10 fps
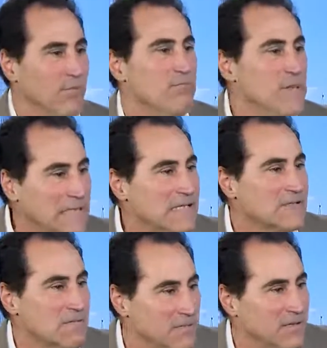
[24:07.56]

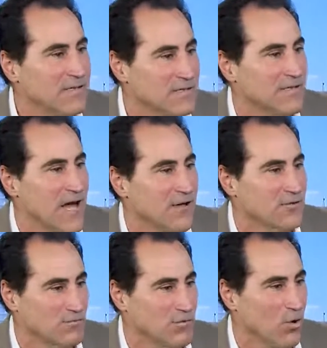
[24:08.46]
millions and millions of
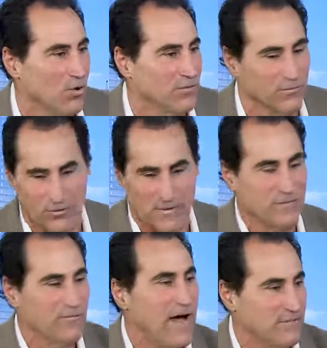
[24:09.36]
dollars of gold
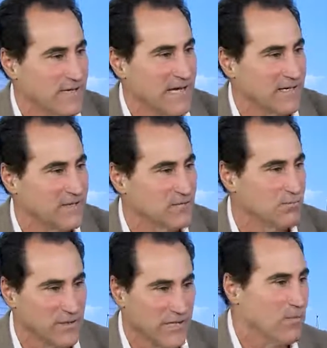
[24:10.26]
within 5 seconds,
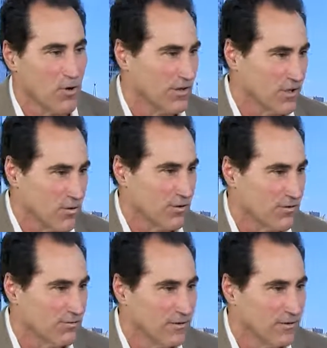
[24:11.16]
putting in a market order.